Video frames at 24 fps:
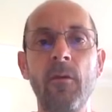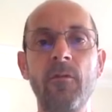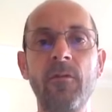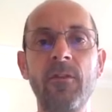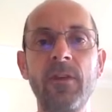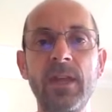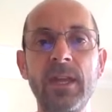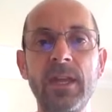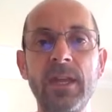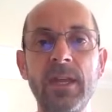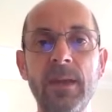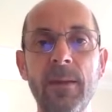
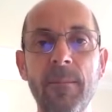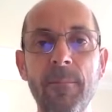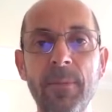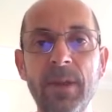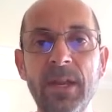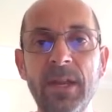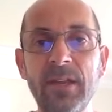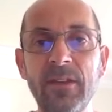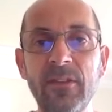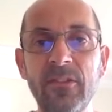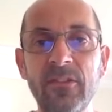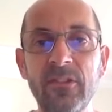The
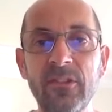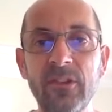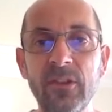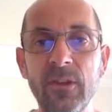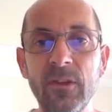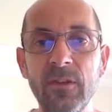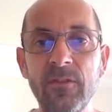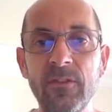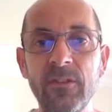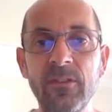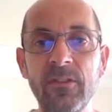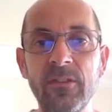mean
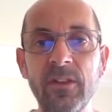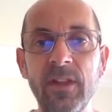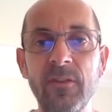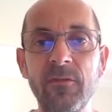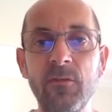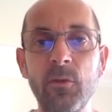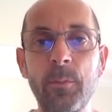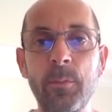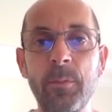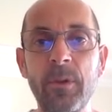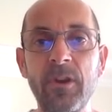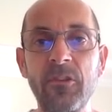surface
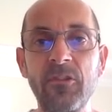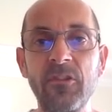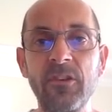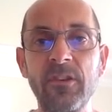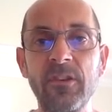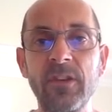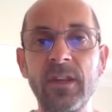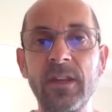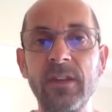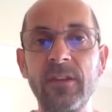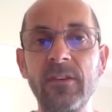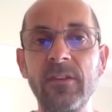level pressure
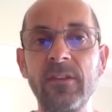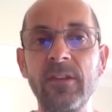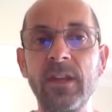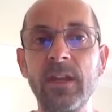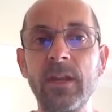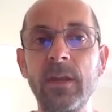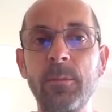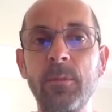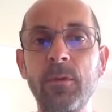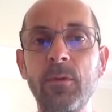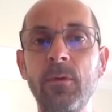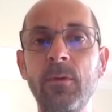data
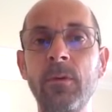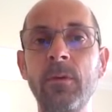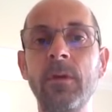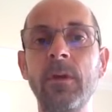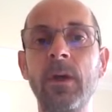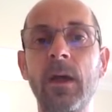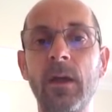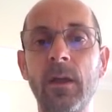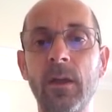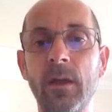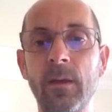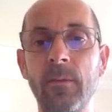
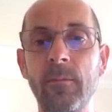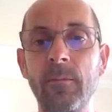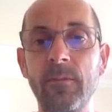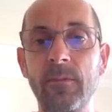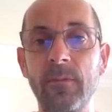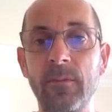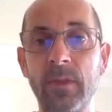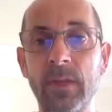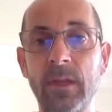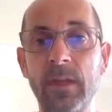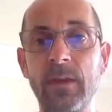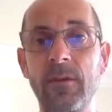table
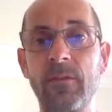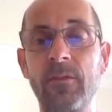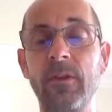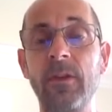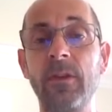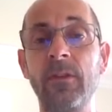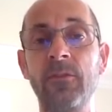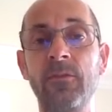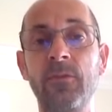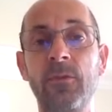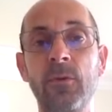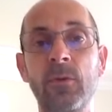here
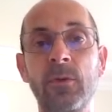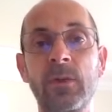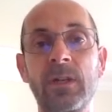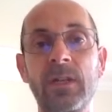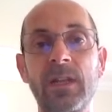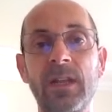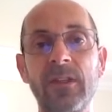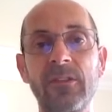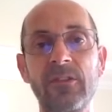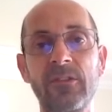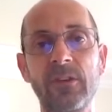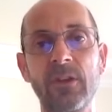is for
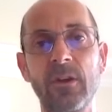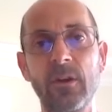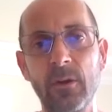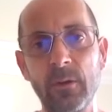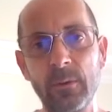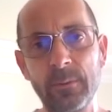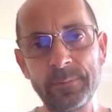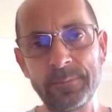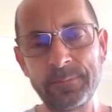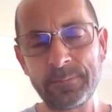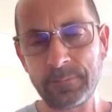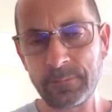
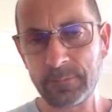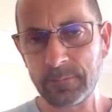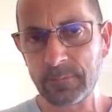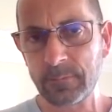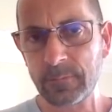Glasgow.